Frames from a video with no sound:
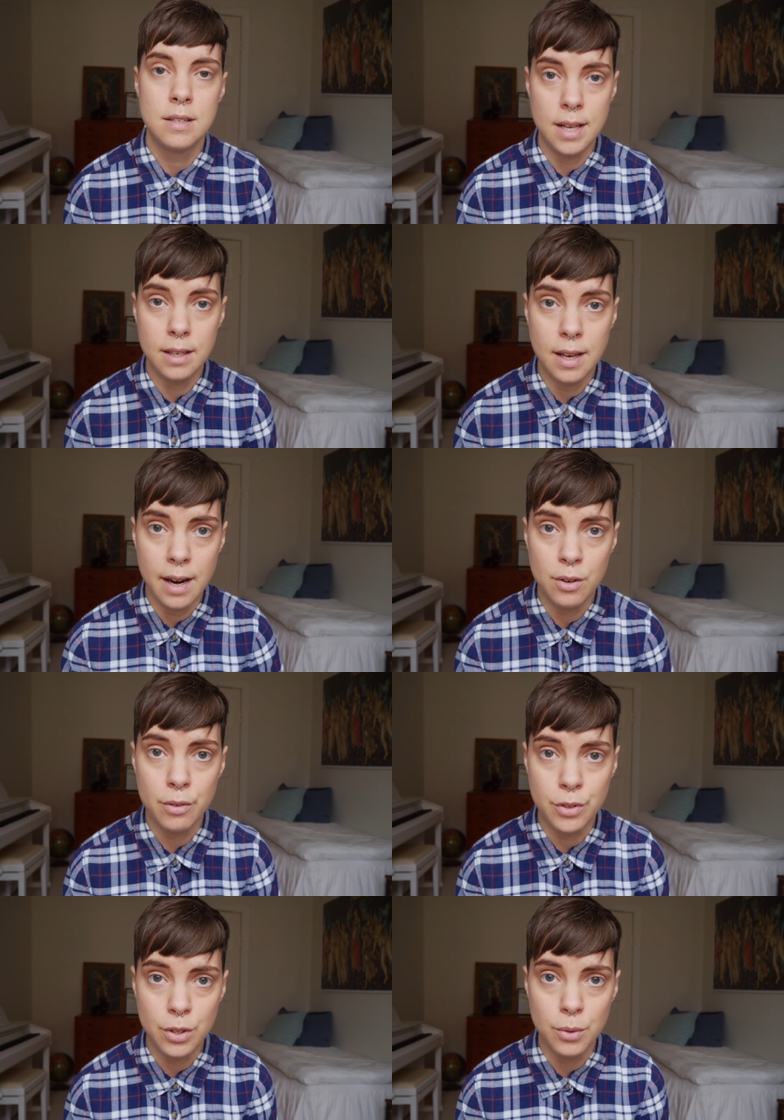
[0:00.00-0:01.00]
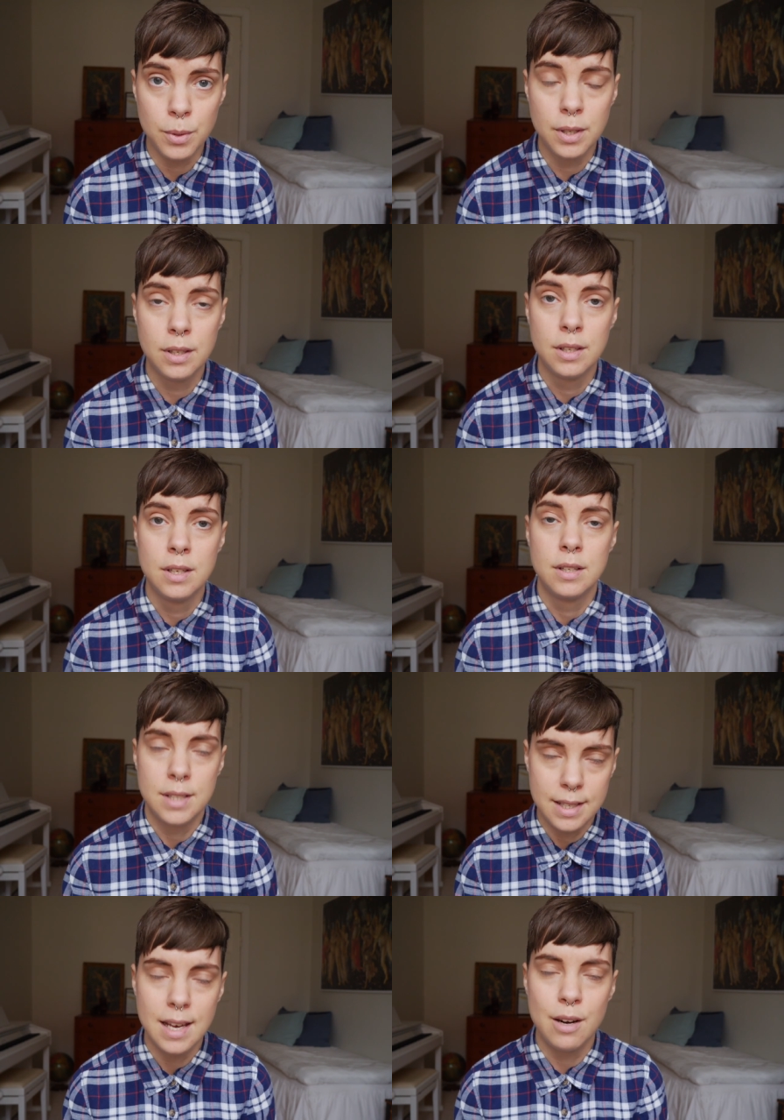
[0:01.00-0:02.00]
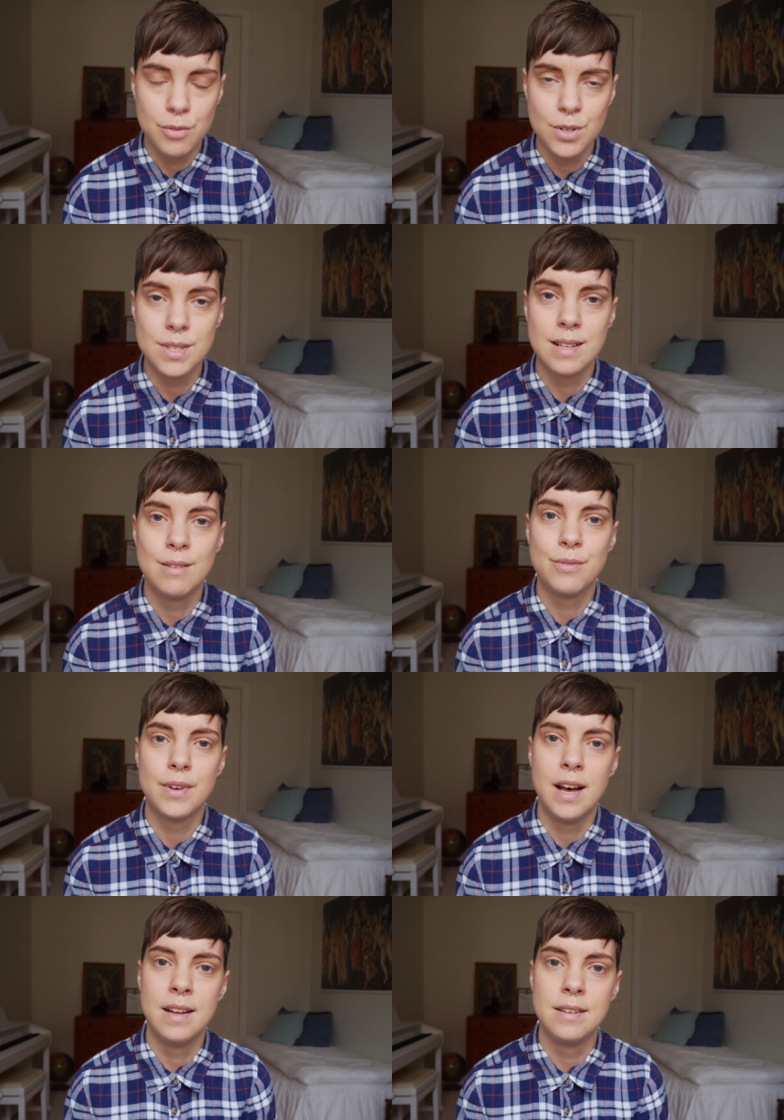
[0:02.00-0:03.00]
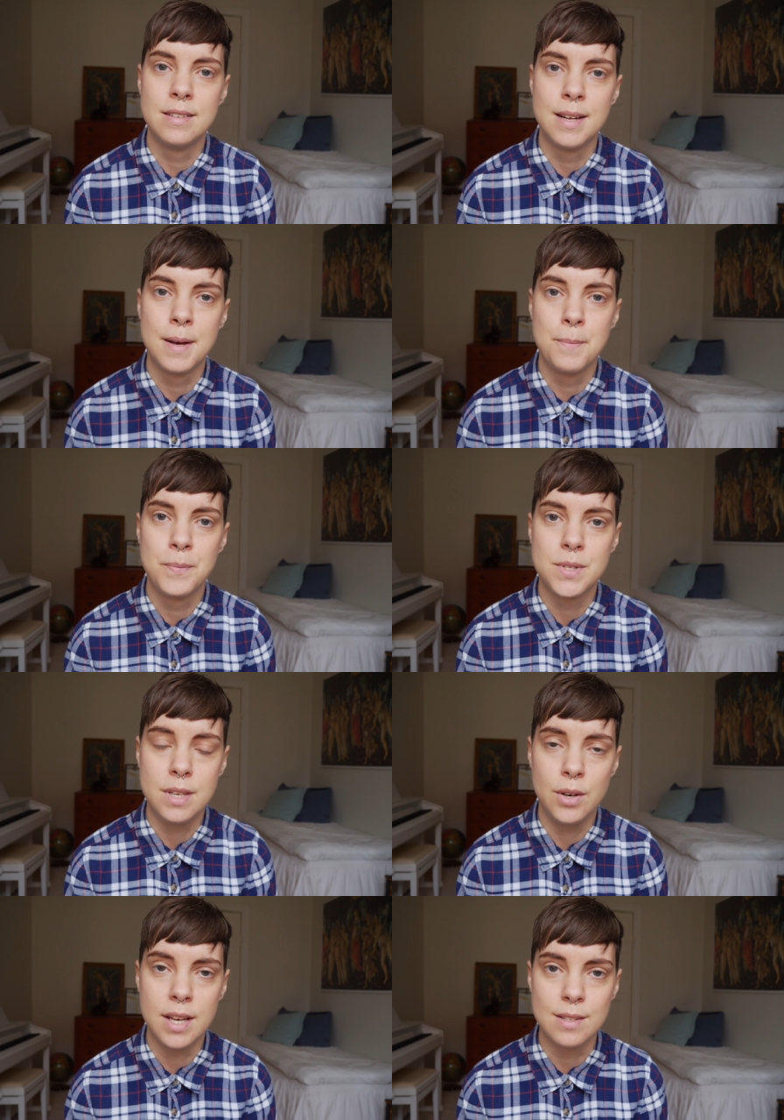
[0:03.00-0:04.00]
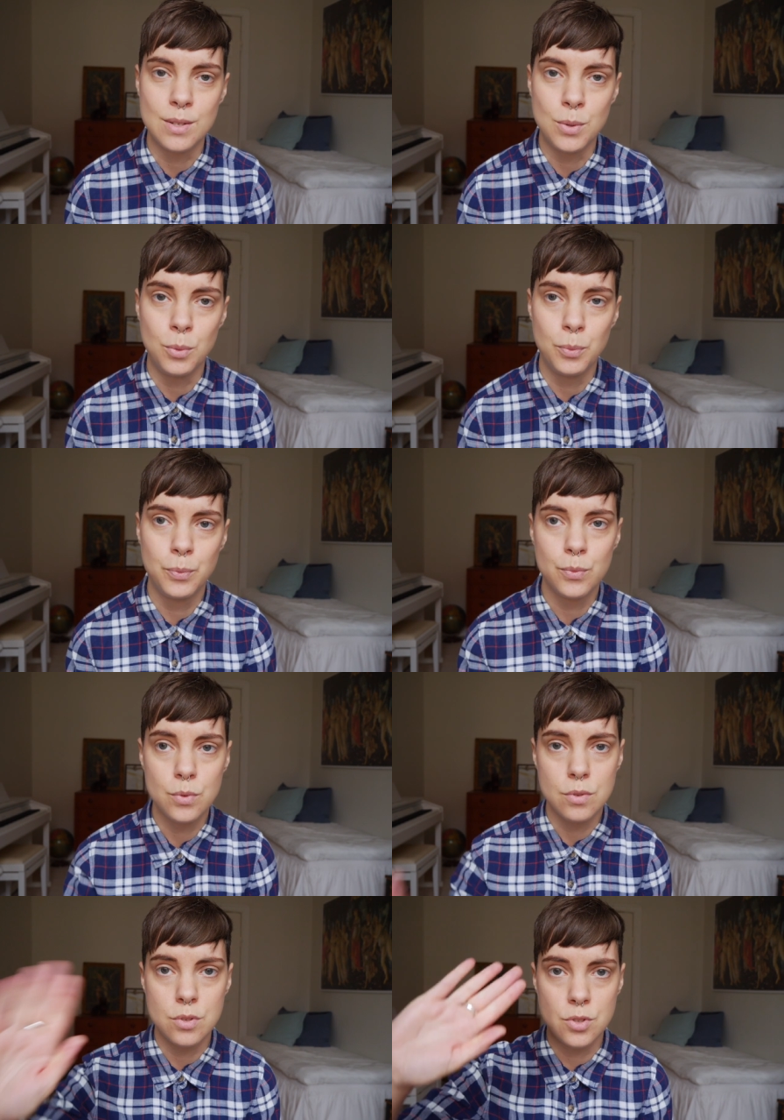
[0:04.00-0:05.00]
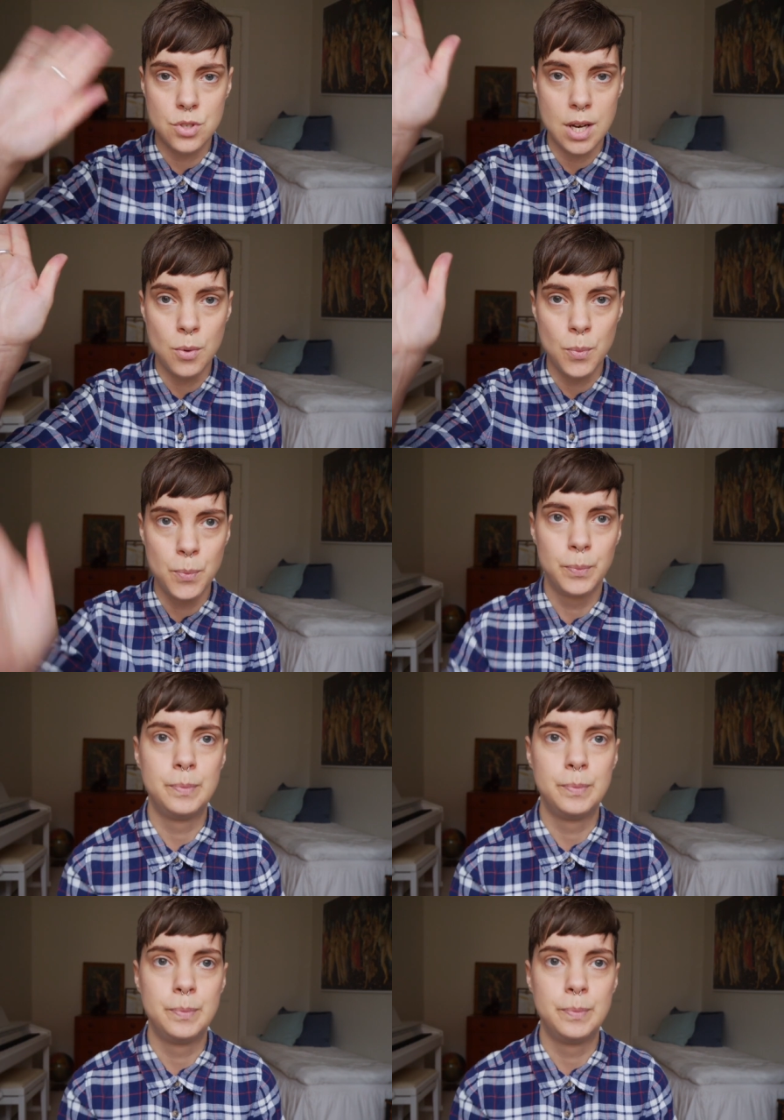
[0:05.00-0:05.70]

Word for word: take care of you, take care of yourself and uh, see you again soon. Ciao!